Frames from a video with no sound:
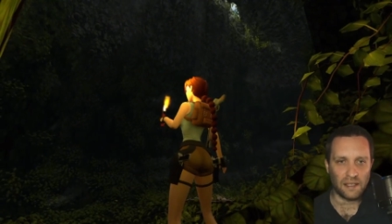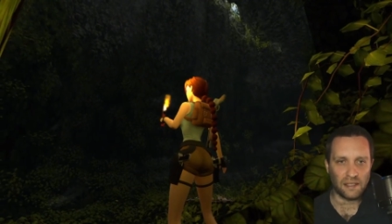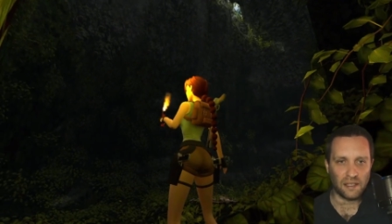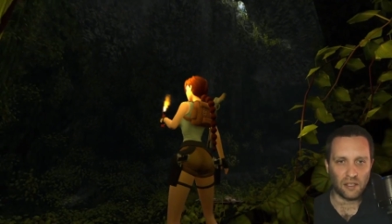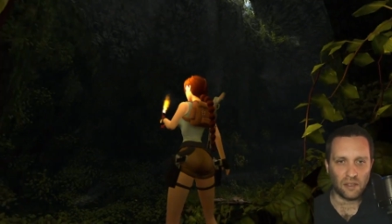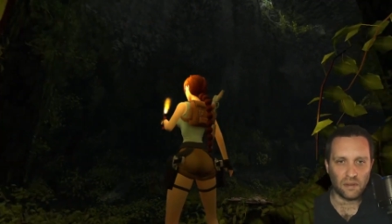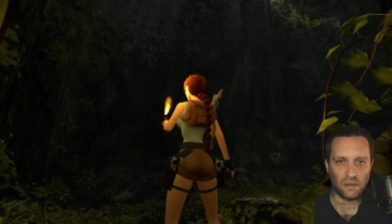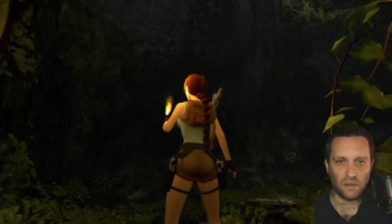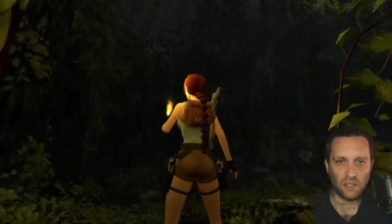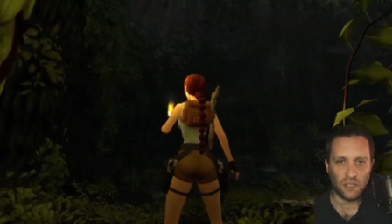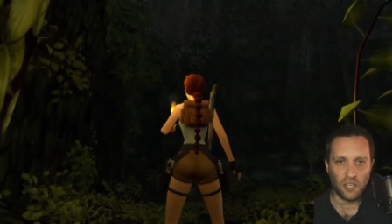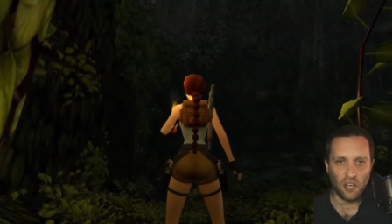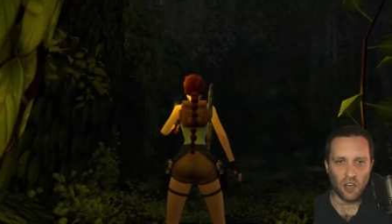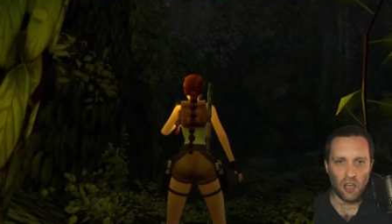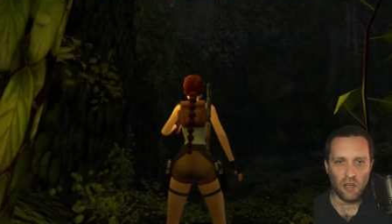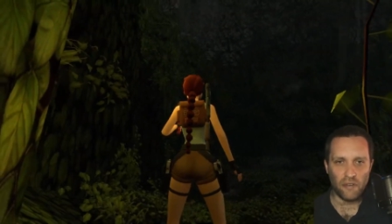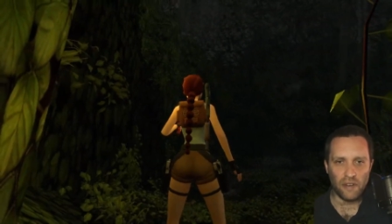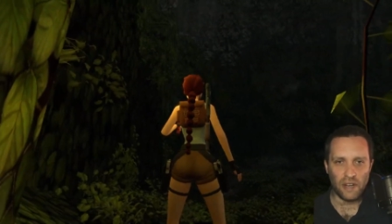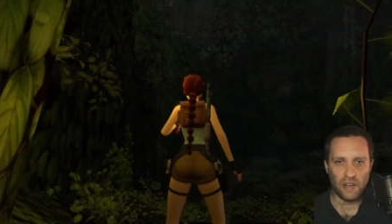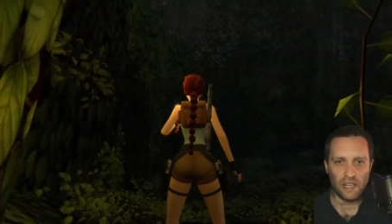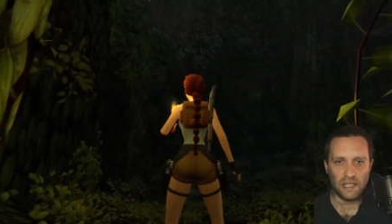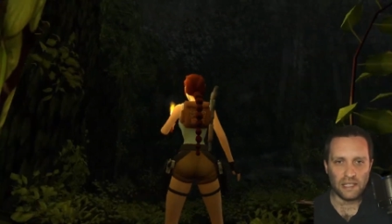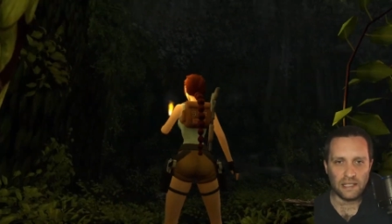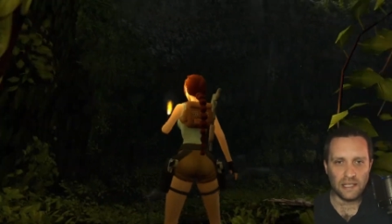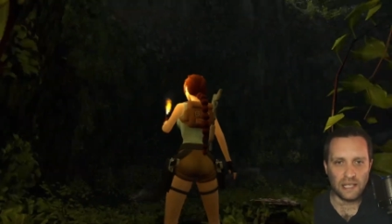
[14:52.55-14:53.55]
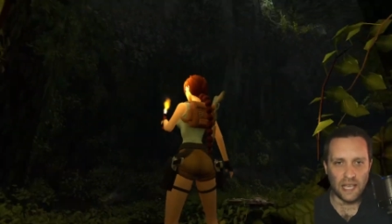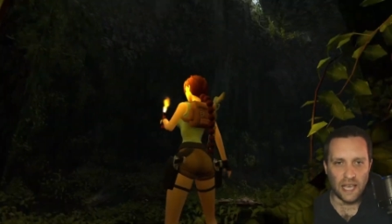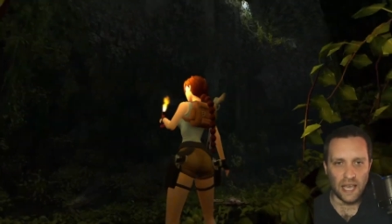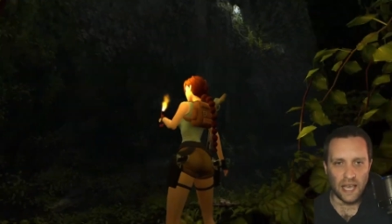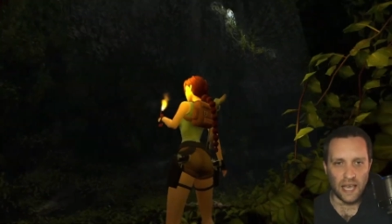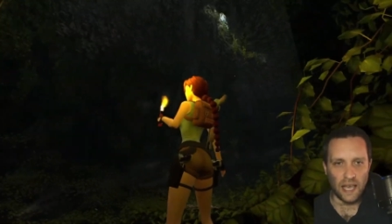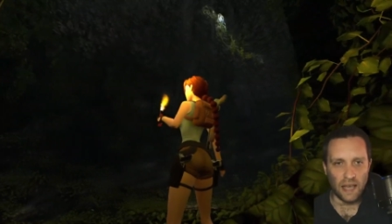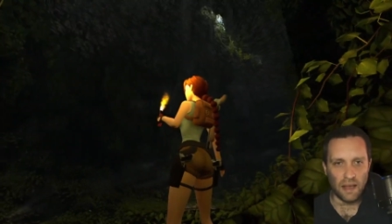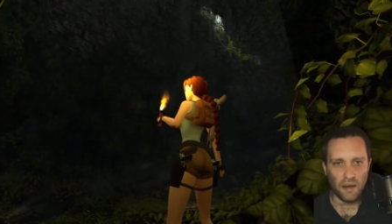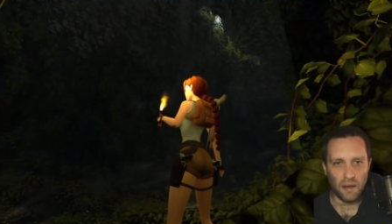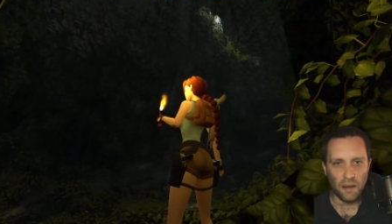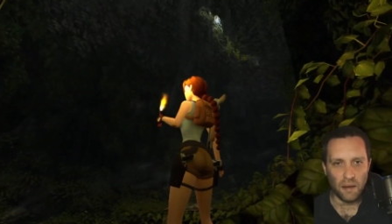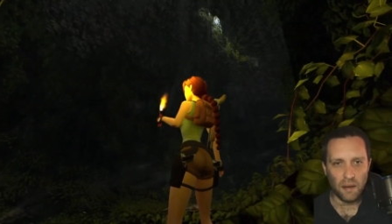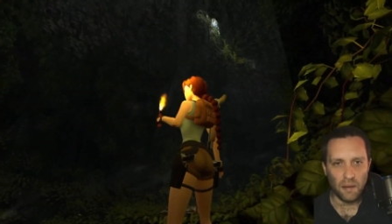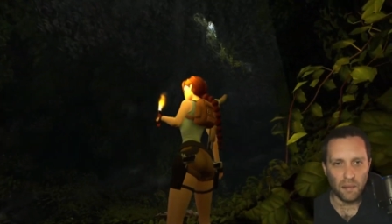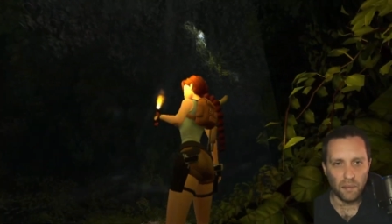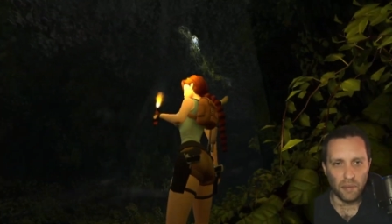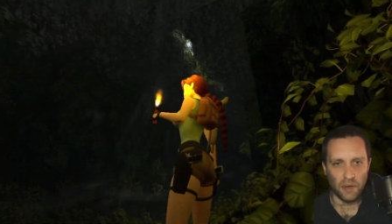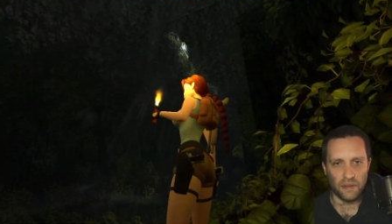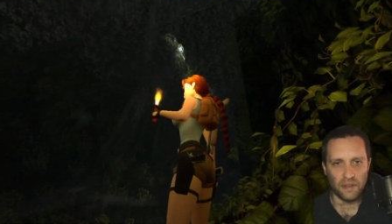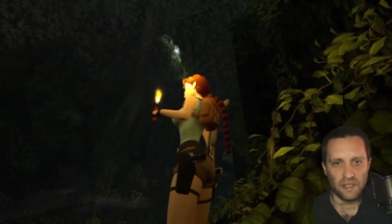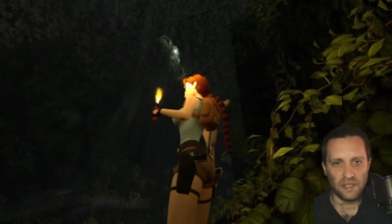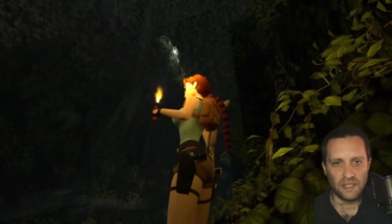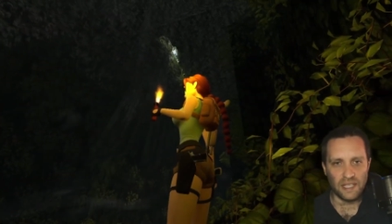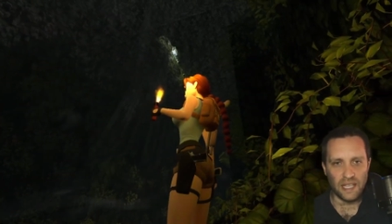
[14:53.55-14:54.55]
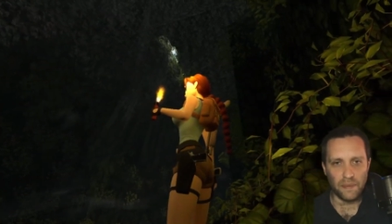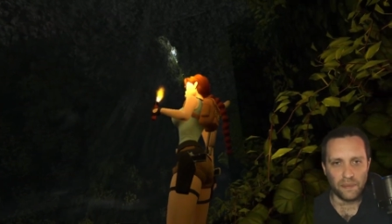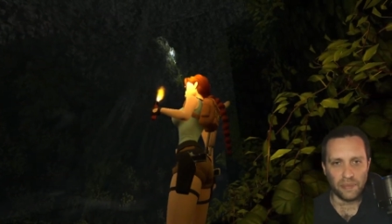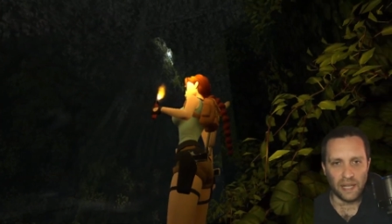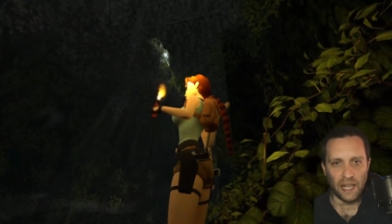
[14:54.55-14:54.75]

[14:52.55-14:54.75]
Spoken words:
You can't really see it, but the zip